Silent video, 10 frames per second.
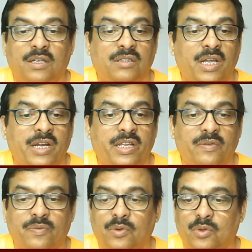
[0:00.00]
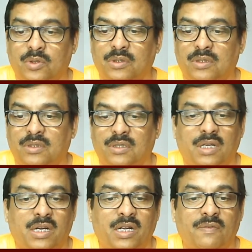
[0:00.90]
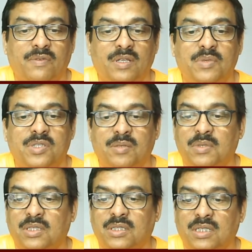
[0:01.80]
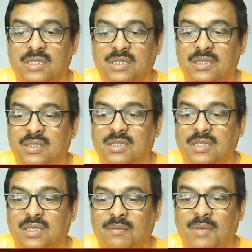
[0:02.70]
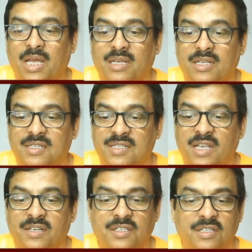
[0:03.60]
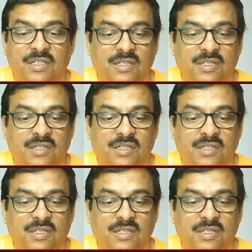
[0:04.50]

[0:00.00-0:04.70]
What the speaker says: knight a4, and after bishop e3, black resign here.